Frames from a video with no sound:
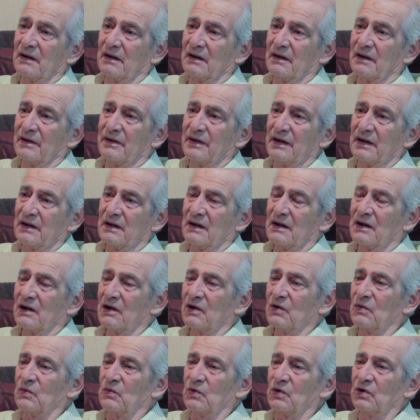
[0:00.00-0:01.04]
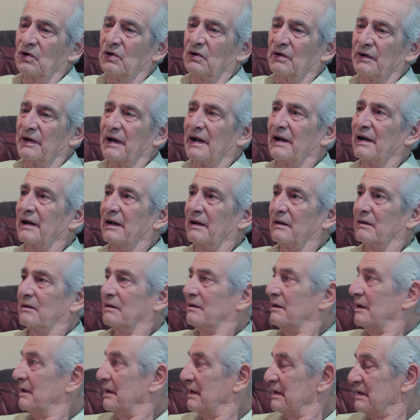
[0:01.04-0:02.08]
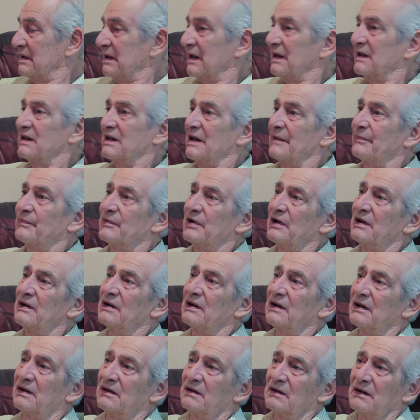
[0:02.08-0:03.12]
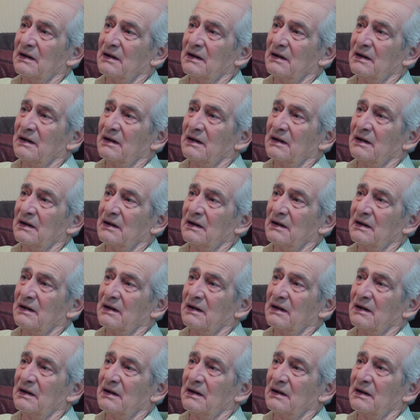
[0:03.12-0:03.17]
I think the whole world now has accepted that